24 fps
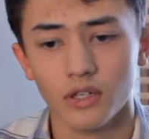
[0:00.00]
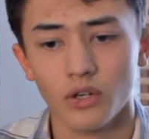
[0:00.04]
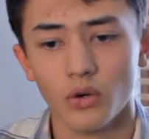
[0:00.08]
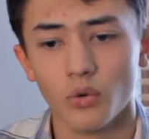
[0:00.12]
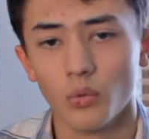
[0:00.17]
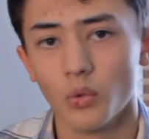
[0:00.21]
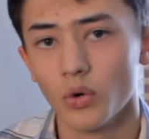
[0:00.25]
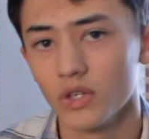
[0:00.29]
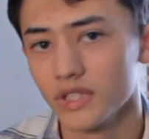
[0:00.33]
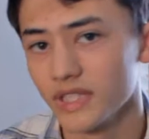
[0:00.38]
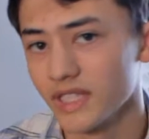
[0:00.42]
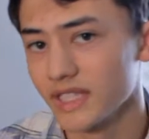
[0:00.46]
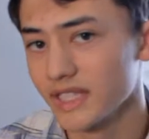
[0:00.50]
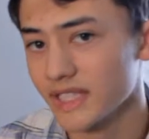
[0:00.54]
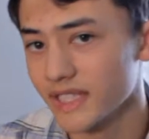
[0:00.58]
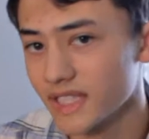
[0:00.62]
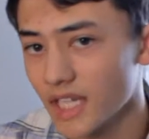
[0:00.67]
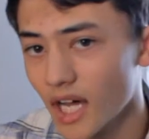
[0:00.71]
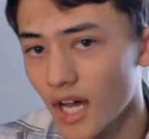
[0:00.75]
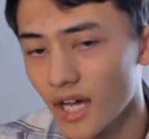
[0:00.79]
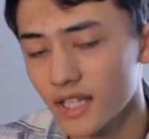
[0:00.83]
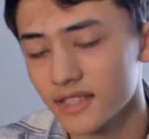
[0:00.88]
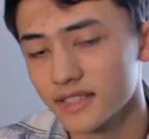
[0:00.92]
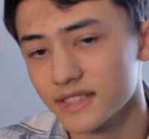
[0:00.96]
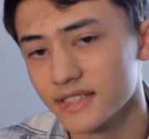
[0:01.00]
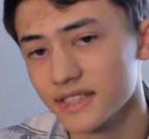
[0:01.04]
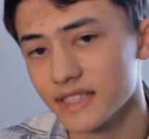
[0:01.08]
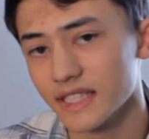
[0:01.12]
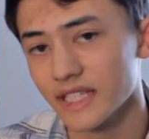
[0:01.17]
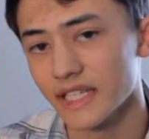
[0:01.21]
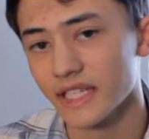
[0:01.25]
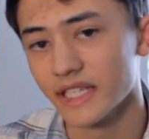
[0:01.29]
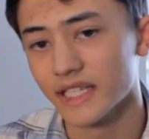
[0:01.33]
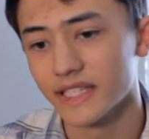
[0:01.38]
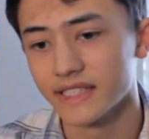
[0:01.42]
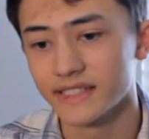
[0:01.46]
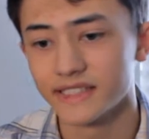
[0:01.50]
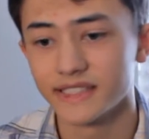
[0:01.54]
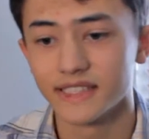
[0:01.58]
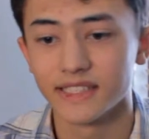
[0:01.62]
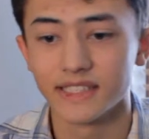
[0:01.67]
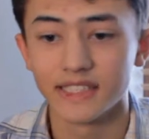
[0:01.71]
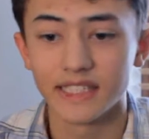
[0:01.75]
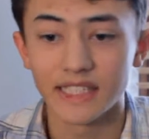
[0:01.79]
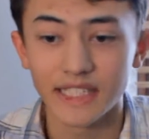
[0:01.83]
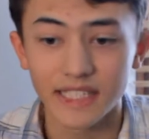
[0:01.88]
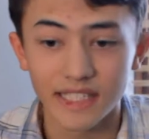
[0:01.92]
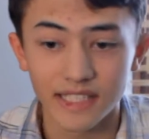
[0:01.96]
what Lily can't see is
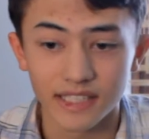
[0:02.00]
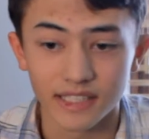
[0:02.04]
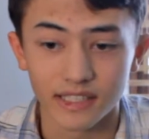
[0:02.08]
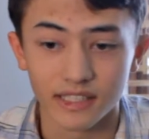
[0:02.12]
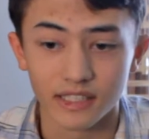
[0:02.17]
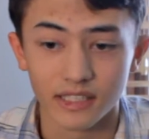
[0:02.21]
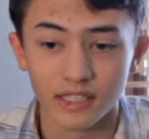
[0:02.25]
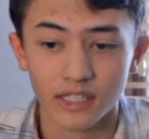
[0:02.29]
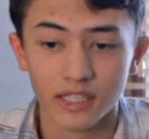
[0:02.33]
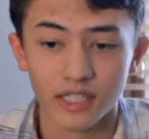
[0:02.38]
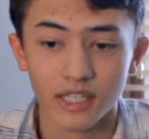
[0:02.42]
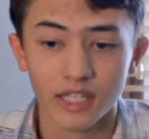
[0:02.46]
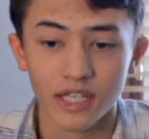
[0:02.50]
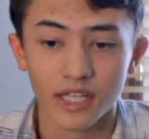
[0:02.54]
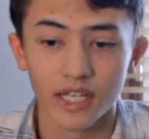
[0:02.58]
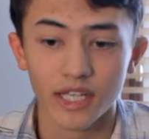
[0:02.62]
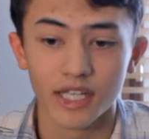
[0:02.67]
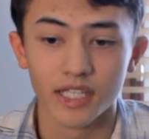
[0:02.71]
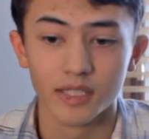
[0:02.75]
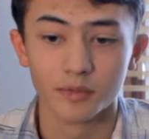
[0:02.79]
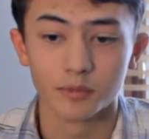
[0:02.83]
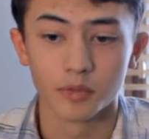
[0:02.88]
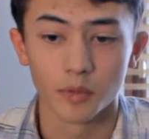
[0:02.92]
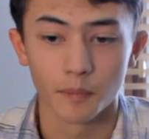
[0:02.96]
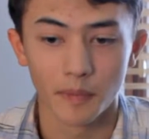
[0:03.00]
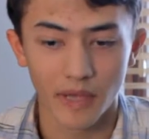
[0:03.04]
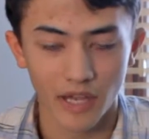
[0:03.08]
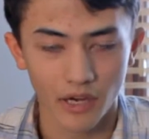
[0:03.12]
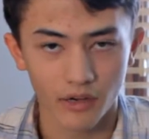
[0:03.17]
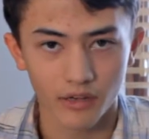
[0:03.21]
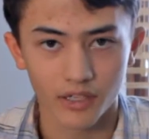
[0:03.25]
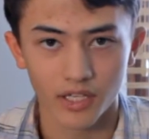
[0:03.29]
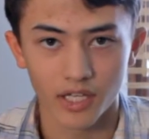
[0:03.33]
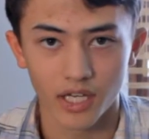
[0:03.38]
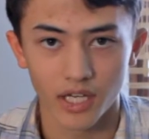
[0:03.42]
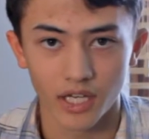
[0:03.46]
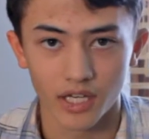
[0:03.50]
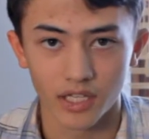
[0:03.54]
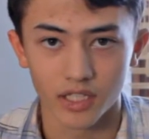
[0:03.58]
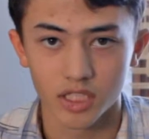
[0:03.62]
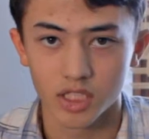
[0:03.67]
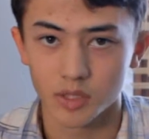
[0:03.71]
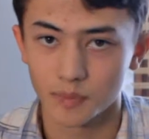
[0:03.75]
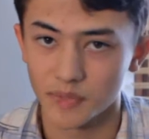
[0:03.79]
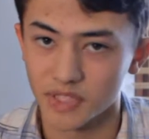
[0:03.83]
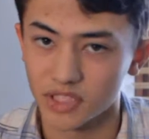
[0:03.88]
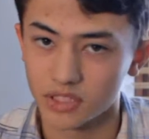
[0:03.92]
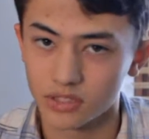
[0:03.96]
that Ian is preparing her
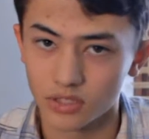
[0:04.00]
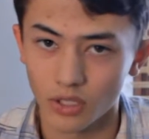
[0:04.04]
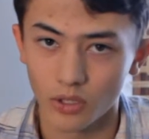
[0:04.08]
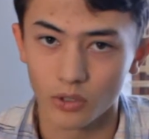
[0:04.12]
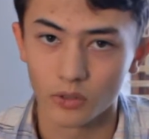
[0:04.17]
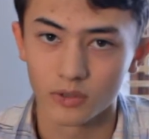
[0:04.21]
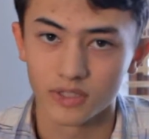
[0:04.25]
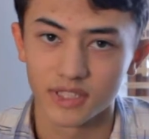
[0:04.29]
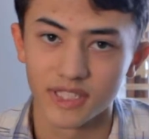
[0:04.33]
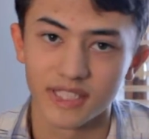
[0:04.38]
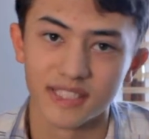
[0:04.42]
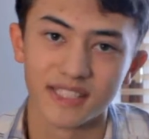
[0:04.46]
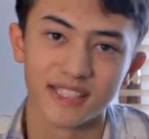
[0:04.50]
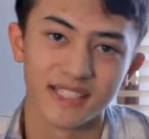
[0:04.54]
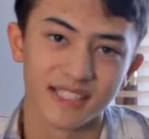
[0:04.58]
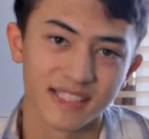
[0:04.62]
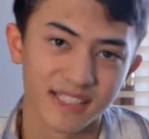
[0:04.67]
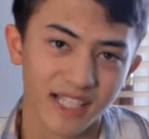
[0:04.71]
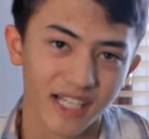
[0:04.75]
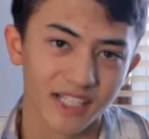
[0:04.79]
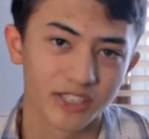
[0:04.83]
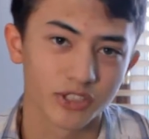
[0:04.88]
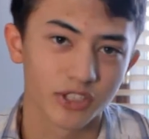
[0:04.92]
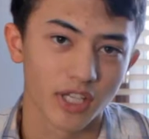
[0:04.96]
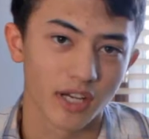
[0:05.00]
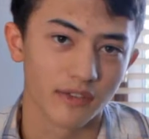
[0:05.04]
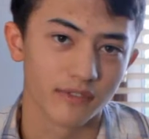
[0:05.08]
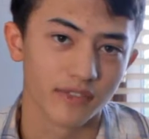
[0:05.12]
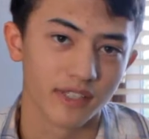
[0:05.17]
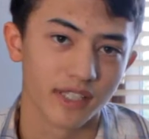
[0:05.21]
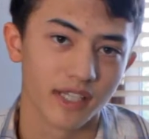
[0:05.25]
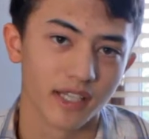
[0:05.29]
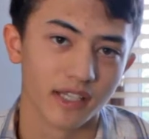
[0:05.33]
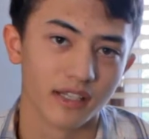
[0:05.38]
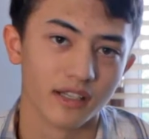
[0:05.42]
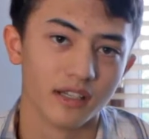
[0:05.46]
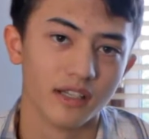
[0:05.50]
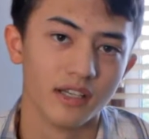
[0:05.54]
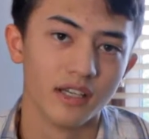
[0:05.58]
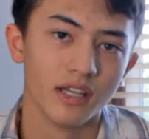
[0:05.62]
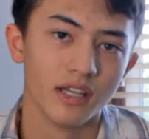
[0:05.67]
to be sold into sex trafficking.